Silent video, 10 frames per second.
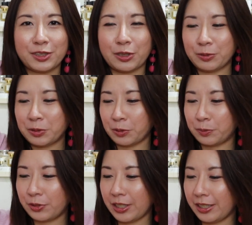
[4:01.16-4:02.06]
So,
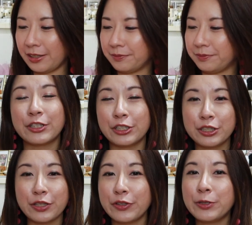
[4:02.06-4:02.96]
so pretty. For
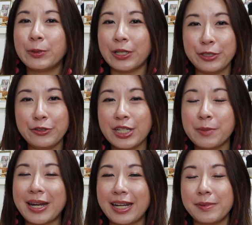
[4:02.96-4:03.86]
those of you who are new
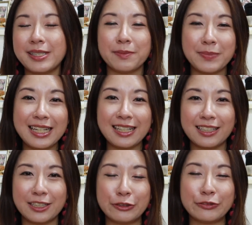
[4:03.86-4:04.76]
here, my name is Amelia
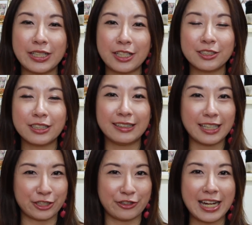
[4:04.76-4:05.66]
and I do videos on
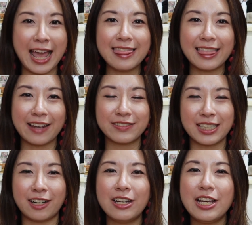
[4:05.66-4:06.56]
luxury and
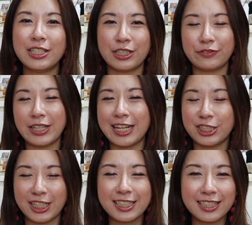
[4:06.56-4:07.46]
lifestyle. So if you
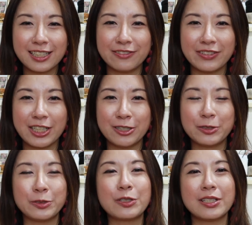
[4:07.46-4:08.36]
enjoy this kind of
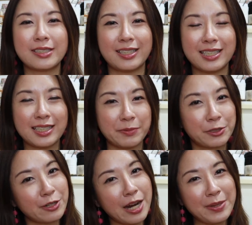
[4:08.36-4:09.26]
videos, do consider
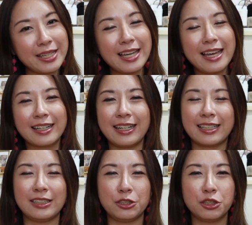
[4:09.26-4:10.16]
subscribing,
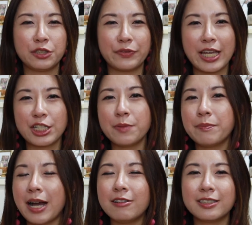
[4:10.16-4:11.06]
click on the
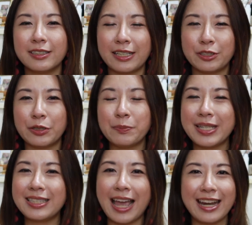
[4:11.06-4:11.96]
notification bell so that you don't
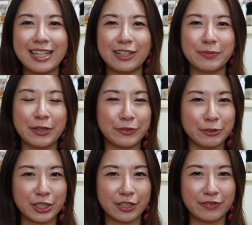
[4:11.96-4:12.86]
miss any of my future